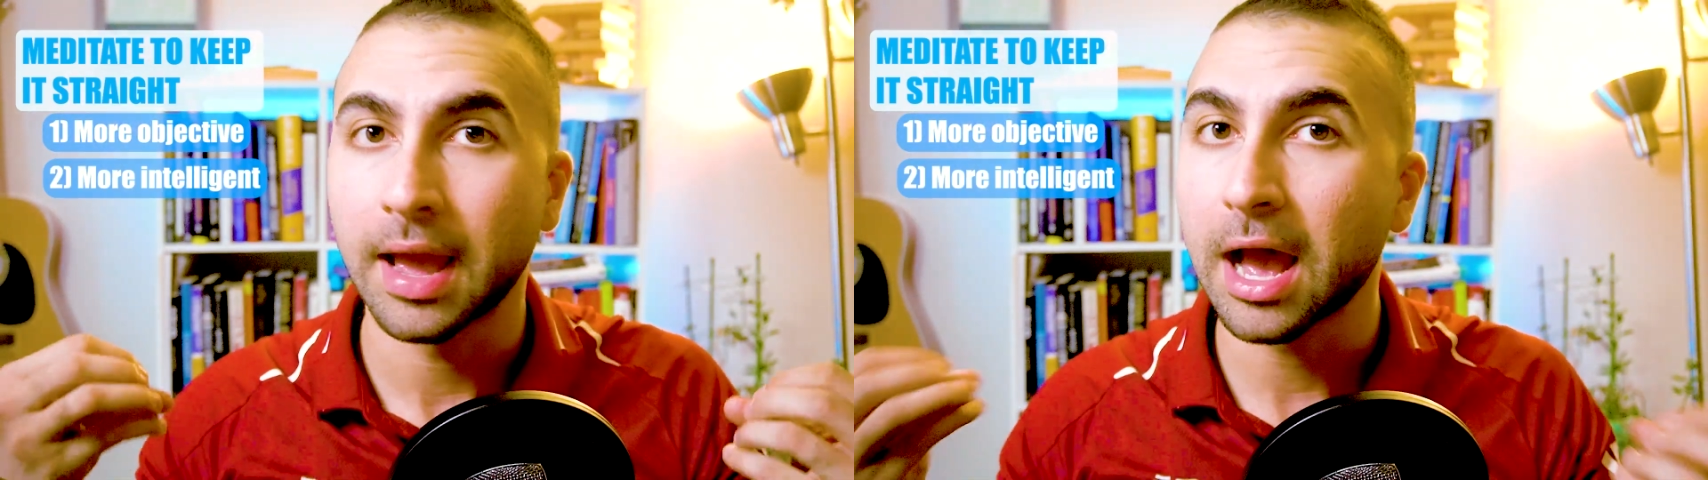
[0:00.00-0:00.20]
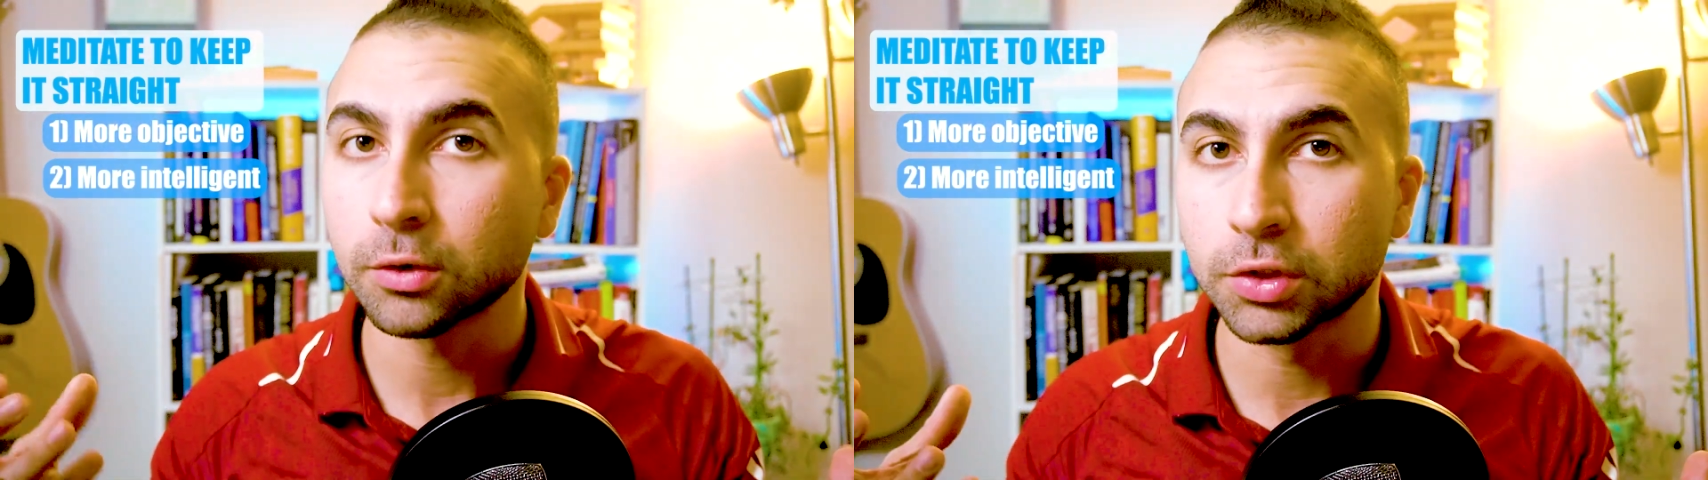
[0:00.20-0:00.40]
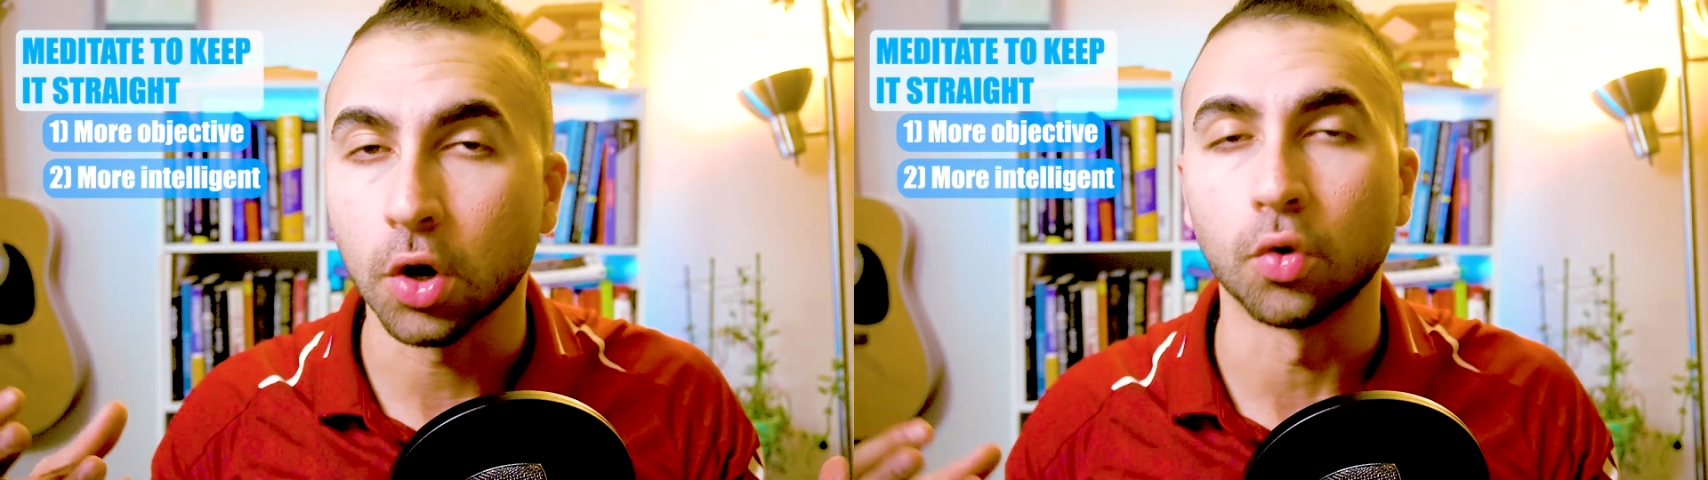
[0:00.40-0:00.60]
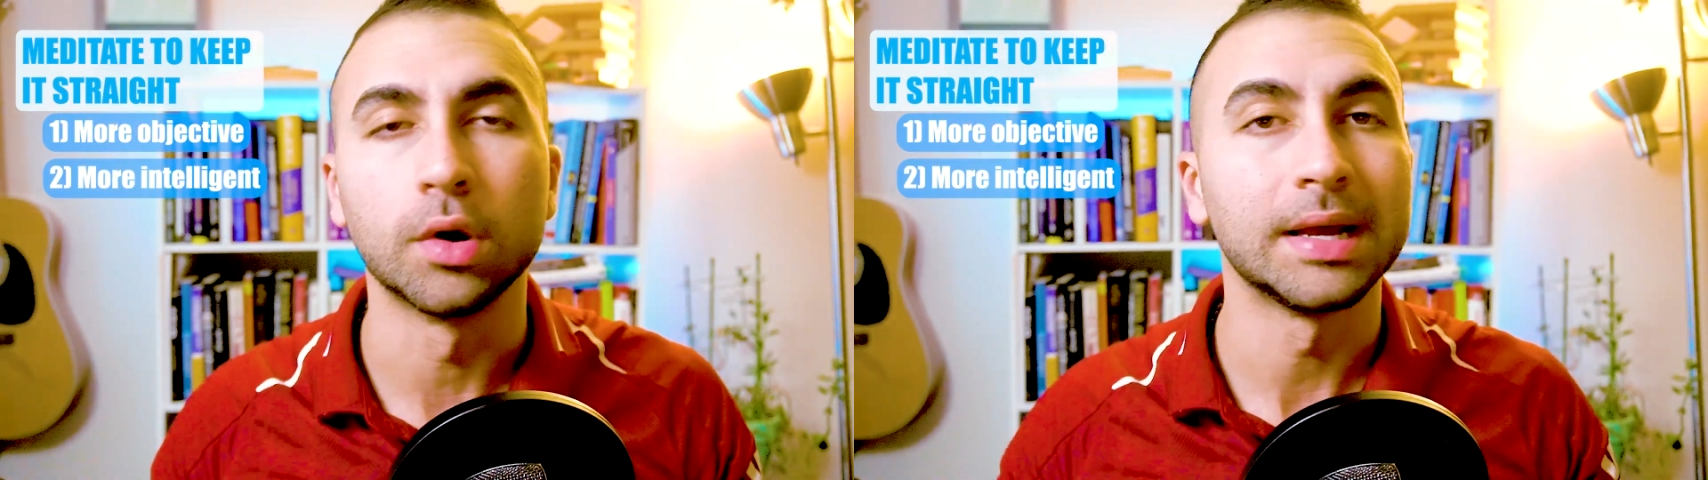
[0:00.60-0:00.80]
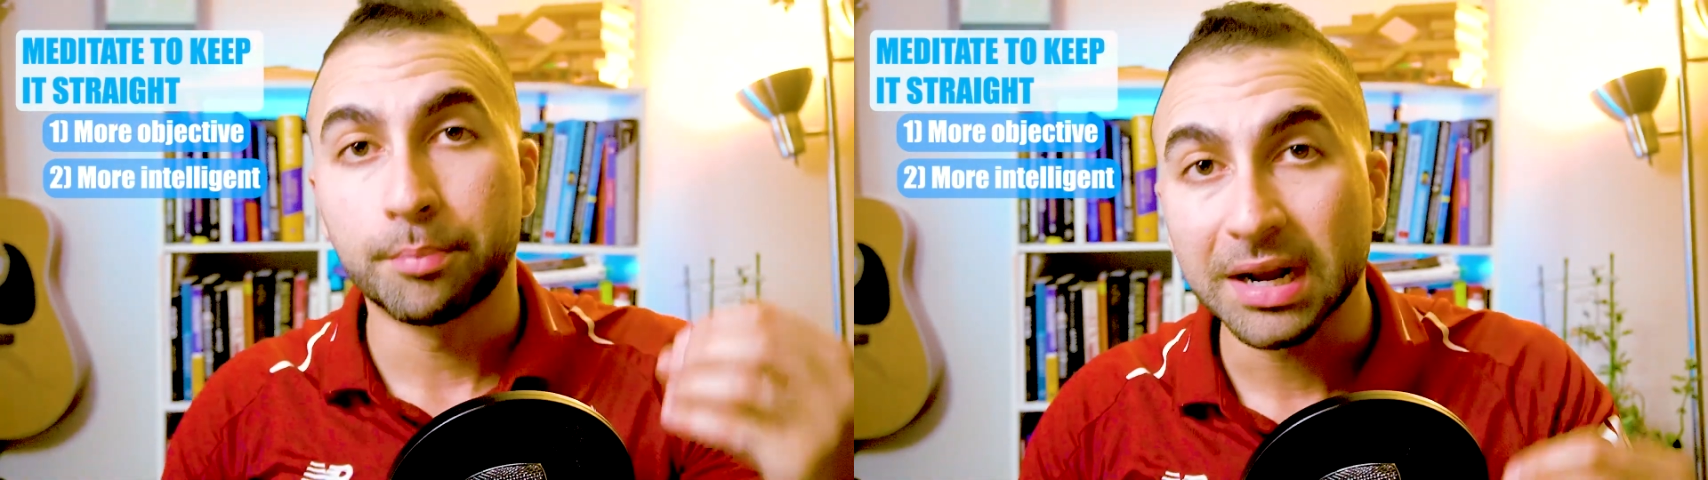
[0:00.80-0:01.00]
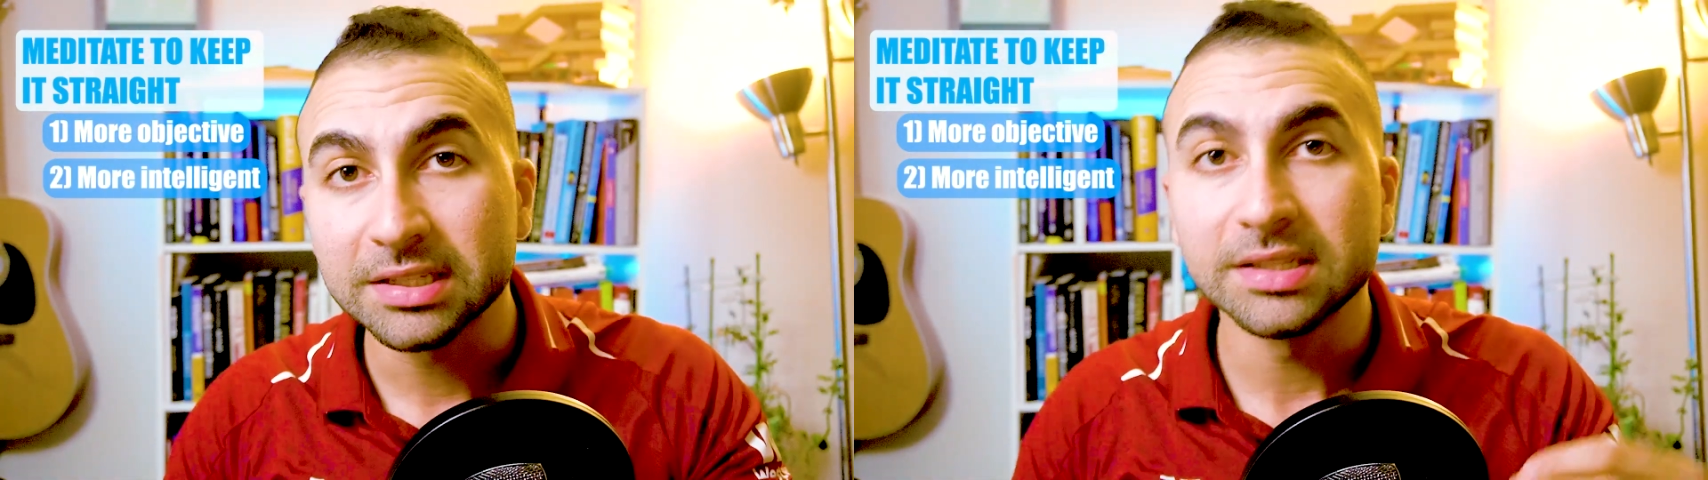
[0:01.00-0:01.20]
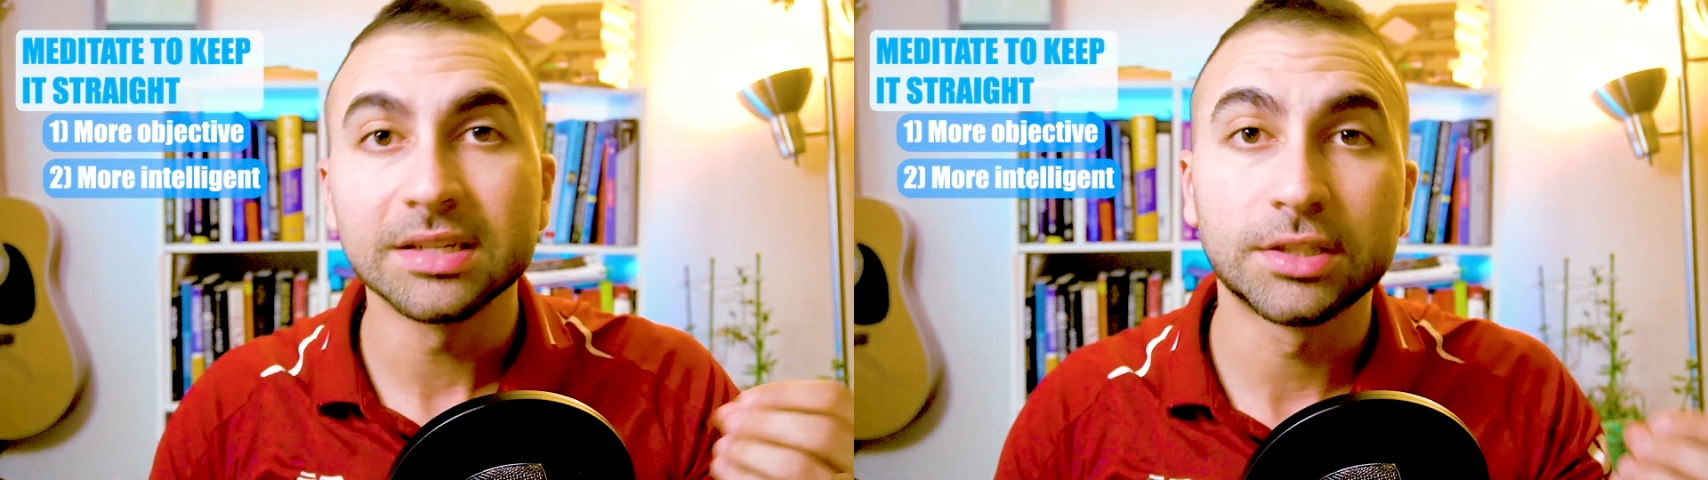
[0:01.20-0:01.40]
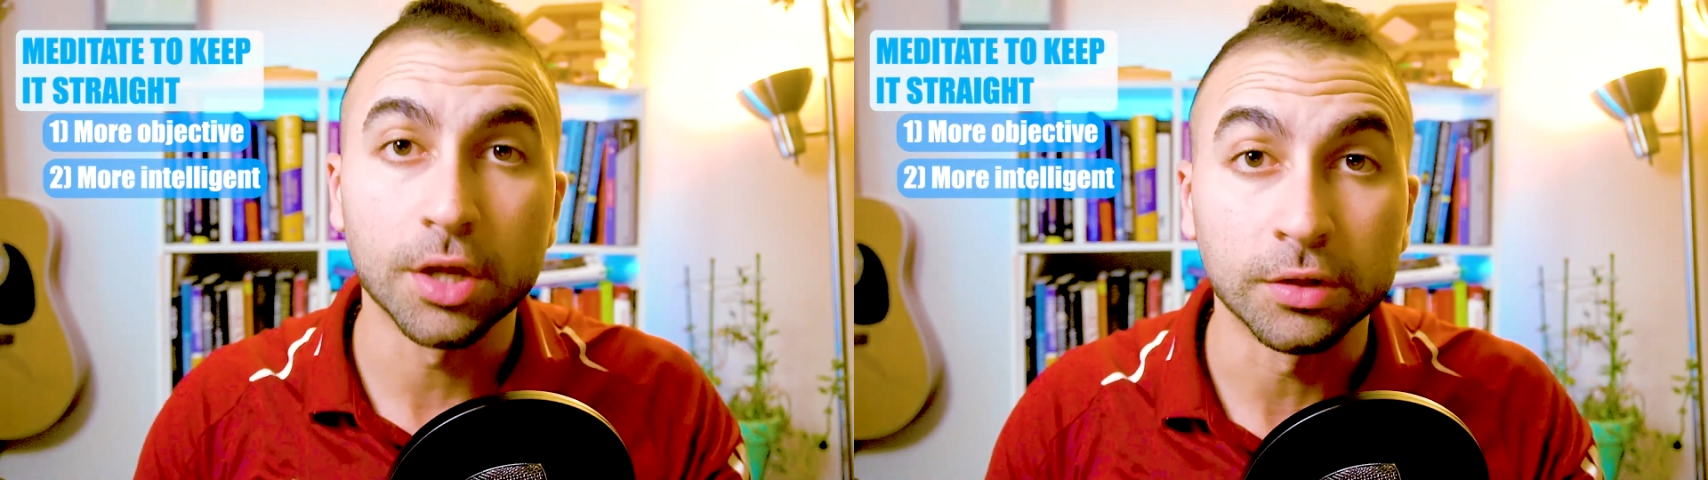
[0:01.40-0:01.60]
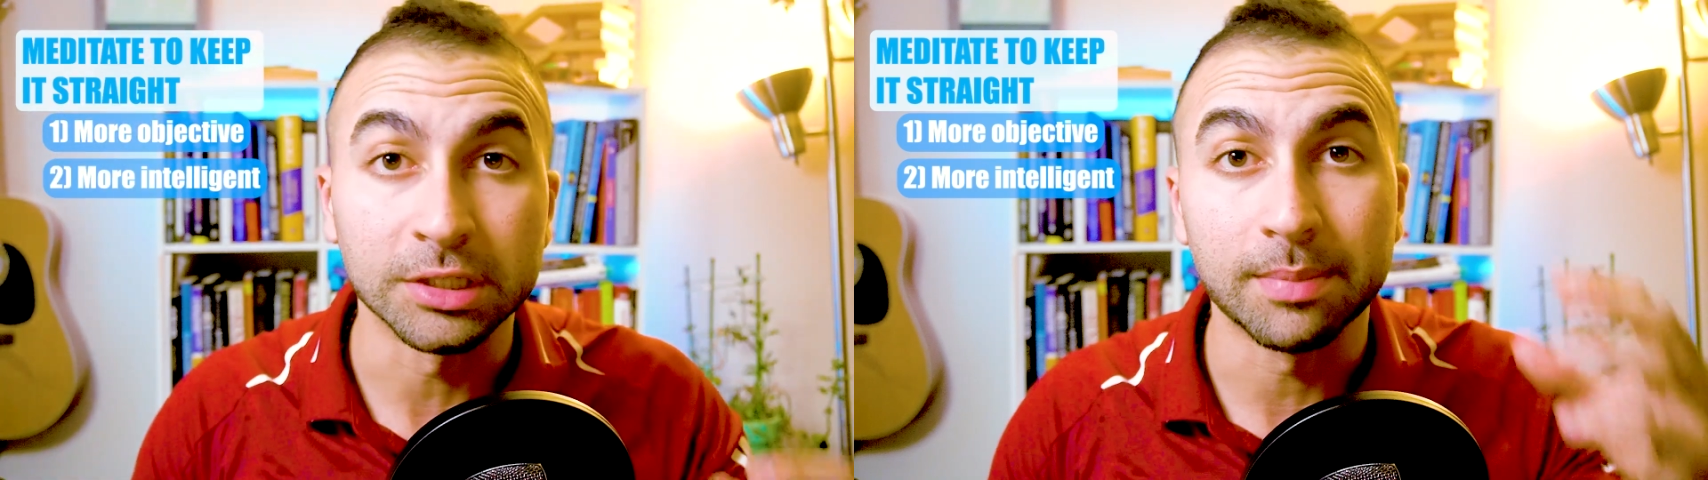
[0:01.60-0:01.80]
How so? Practicing stillness